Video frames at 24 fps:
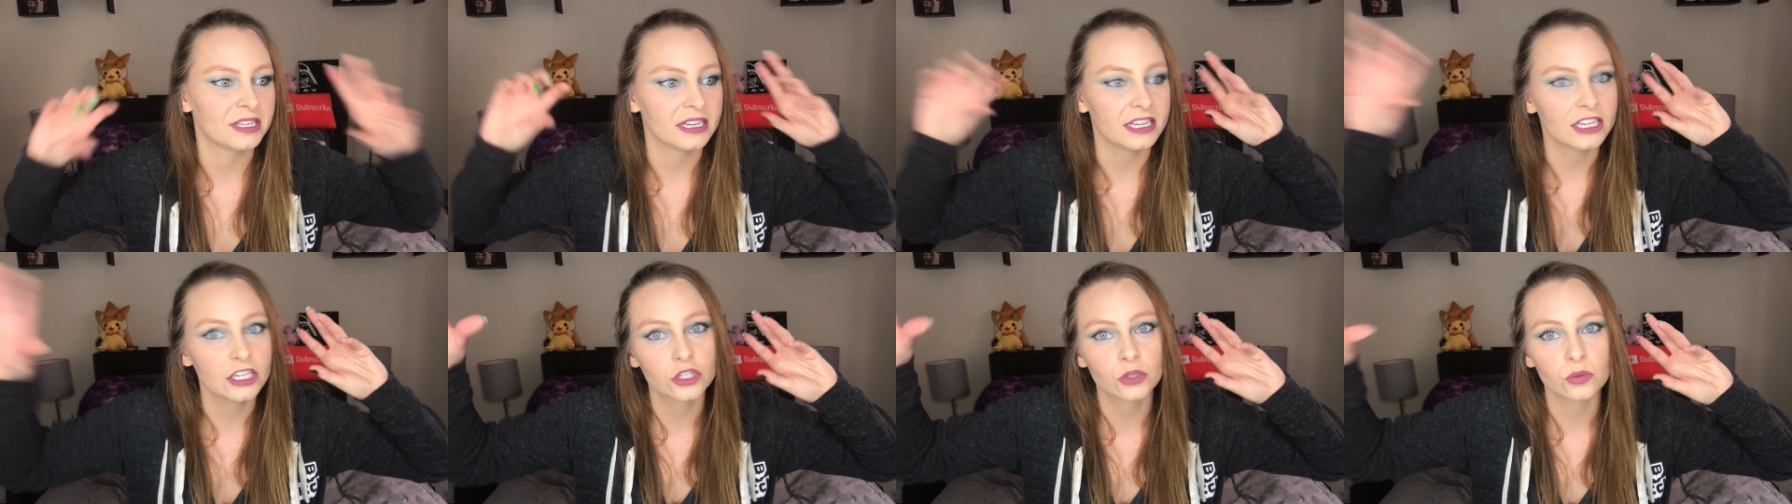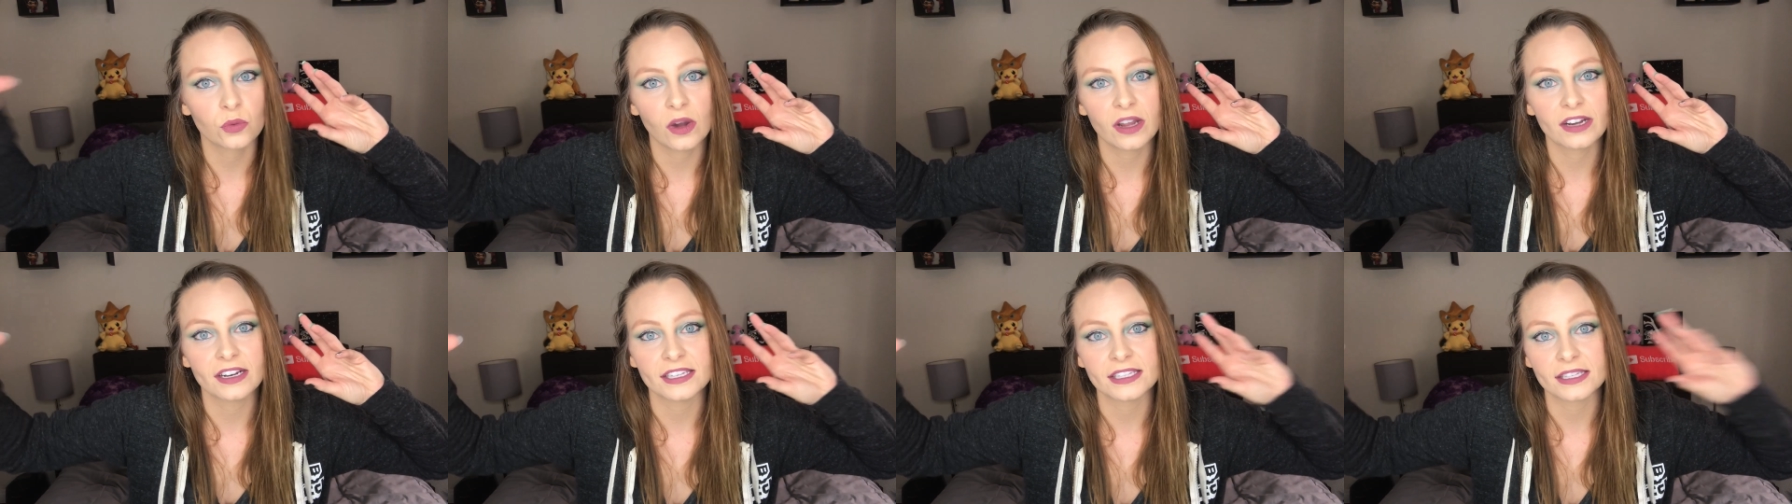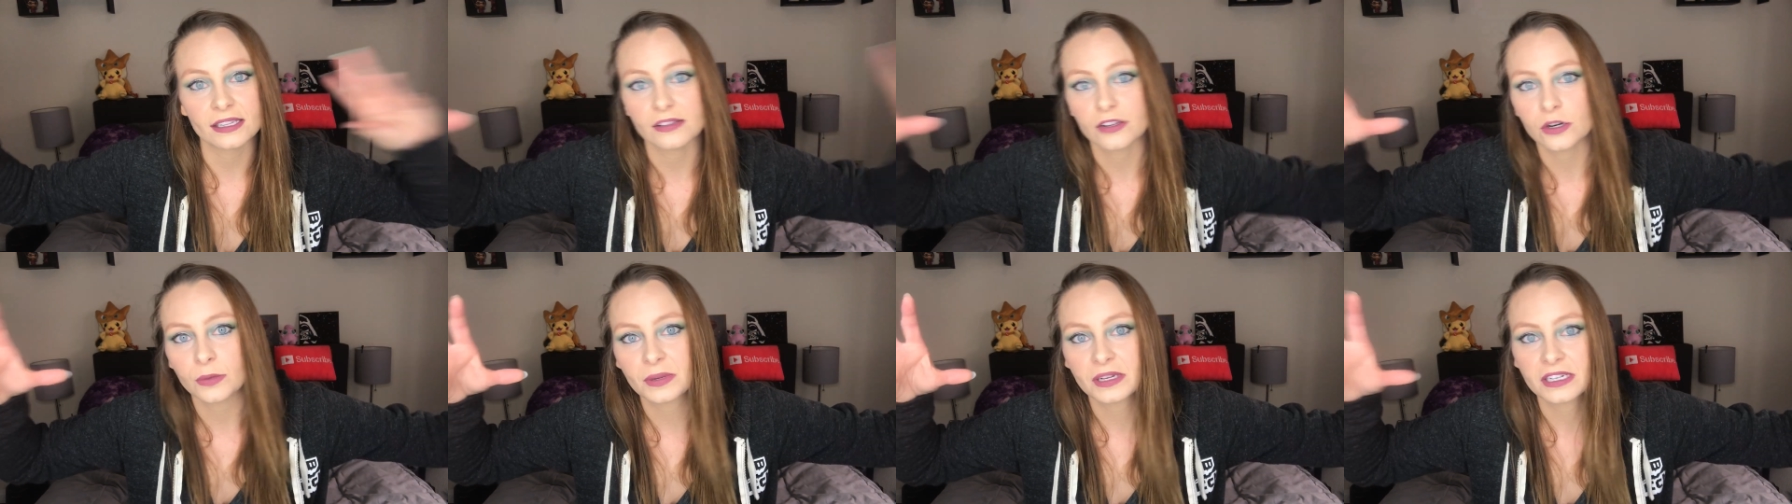and each one is
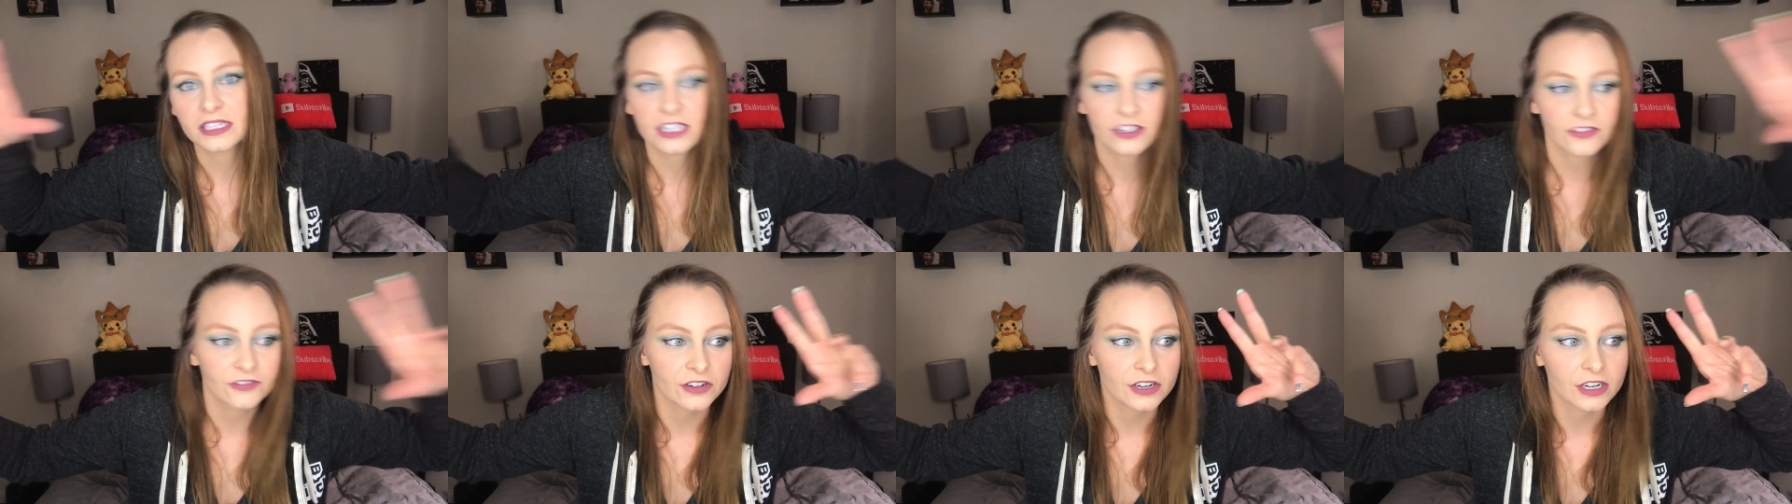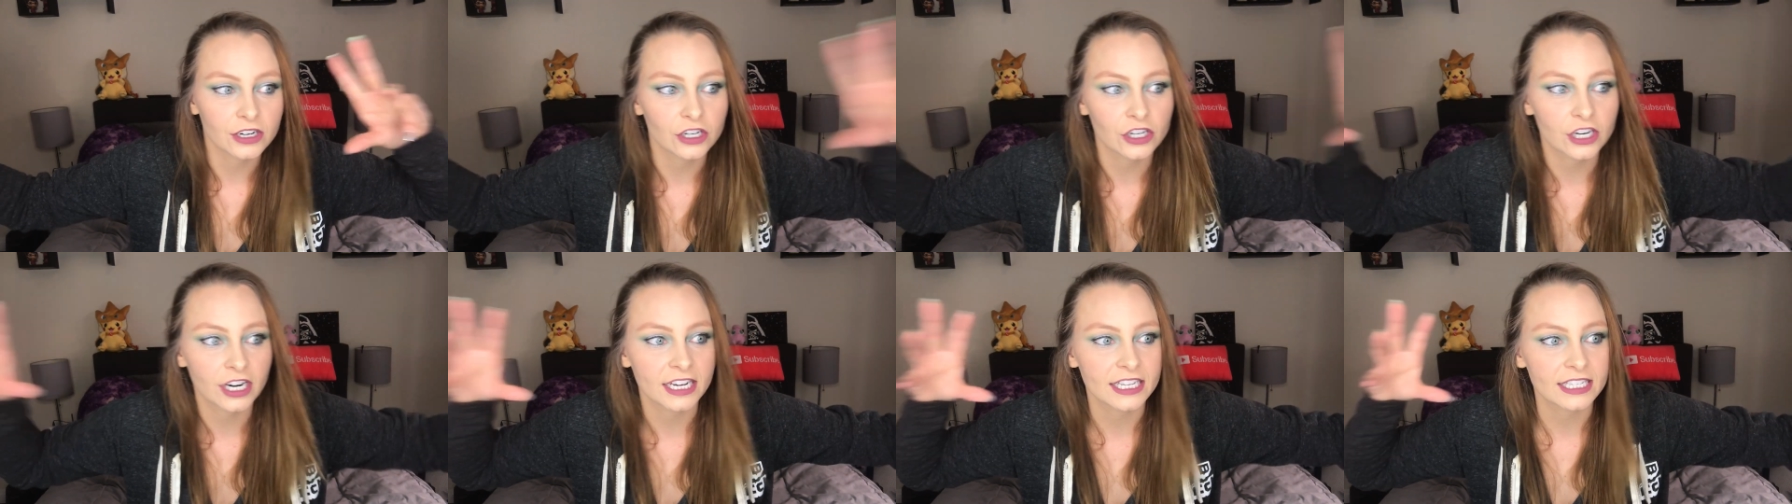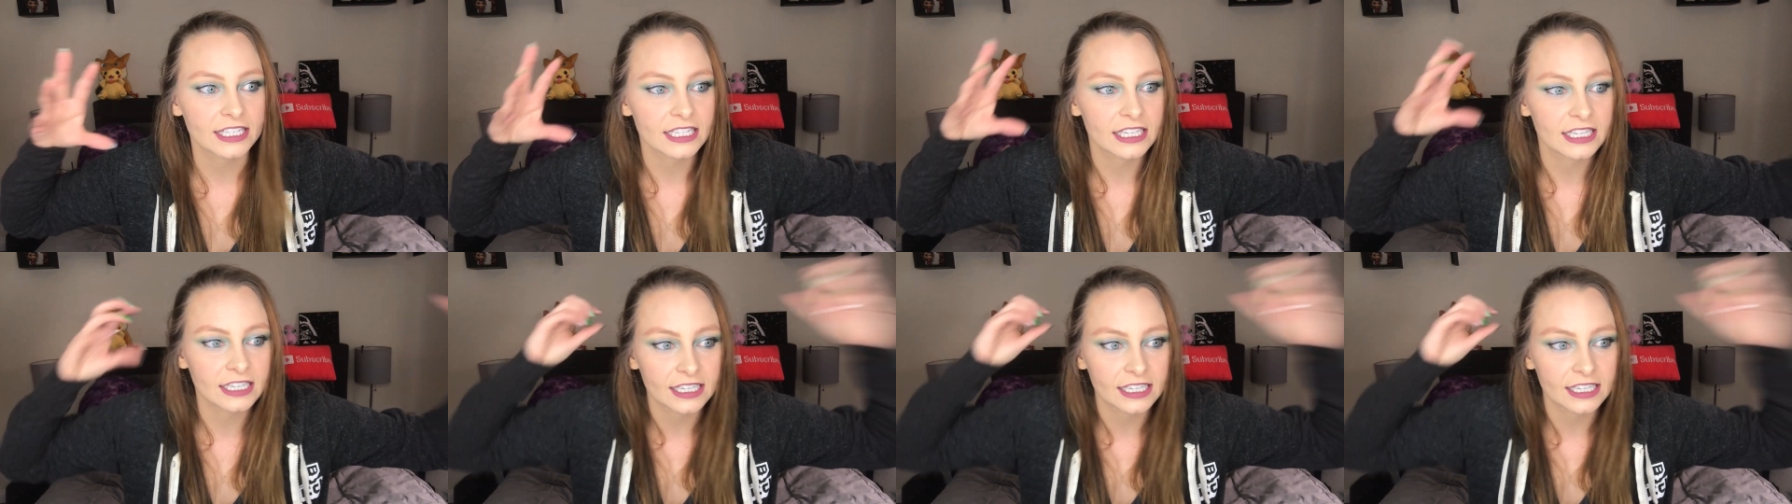a little bit different and crazy,